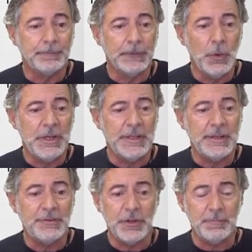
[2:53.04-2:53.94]
we did a
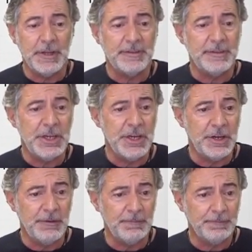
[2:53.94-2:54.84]
treatment
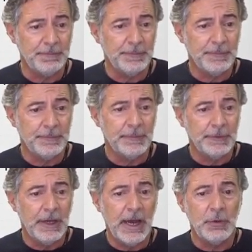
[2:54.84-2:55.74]
here,
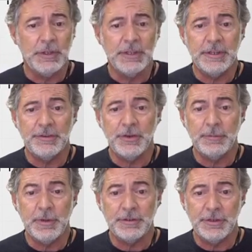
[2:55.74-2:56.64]
and we did a
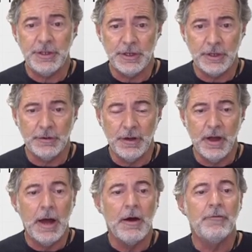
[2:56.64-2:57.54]
treatment here
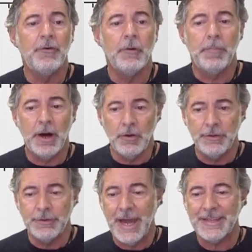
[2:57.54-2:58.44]
for
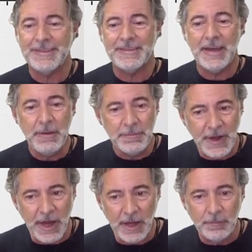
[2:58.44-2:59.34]
both at the same
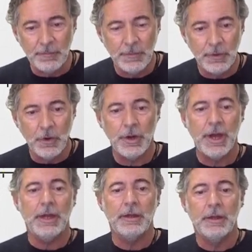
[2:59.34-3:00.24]
time. Okay,